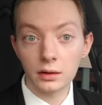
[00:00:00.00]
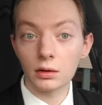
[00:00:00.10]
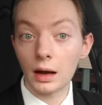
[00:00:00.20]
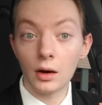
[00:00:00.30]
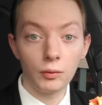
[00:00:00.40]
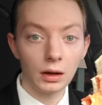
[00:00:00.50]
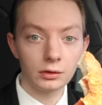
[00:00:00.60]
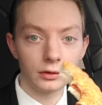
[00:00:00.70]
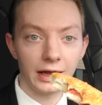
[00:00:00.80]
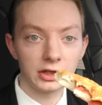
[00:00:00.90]
don't know how well
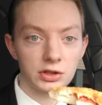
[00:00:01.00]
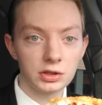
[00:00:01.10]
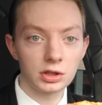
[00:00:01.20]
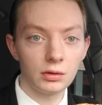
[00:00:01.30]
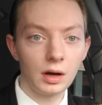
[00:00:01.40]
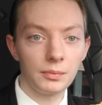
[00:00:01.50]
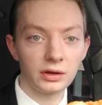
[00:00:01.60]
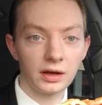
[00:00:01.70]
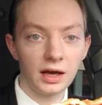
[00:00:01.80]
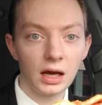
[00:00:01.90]
it'll actually show up on
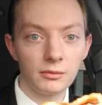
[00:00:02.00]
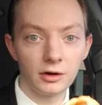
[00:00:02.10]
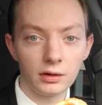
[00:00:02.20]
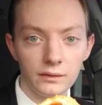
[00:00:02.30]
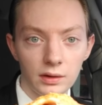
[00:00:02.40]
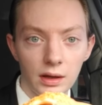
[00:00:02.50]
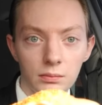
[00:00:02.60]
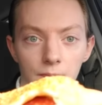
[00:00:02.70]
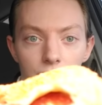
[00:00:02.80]
the camera. I'll give you that